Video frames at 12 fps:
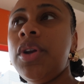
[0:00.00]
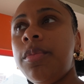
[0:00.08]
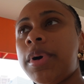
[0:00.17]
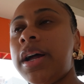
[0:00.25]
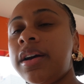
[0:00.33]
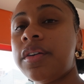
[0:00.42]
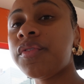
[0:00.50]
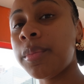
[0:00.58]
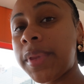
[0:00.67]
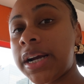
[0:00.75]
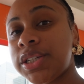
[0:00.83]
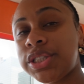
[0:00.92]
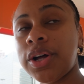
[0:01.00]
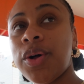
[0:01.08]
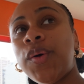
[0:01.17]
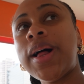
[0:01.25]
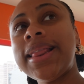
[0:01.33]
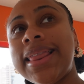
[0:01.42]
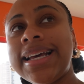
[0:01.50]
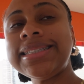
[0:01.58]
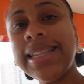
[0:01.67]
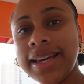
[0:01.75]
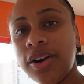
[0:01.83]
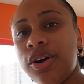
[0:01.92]
beauty product from there, so
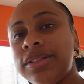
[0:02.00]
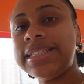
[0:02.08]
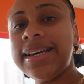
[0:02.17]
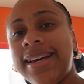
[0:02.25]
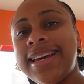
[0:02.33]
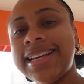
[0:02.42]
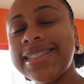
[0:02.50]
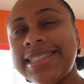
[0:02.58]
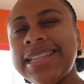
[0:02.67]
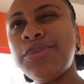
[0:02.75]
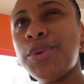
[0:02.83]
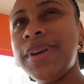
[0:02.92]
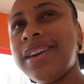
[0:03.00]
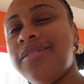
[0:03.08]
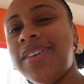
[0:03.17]
let's hit Ulta and see what we can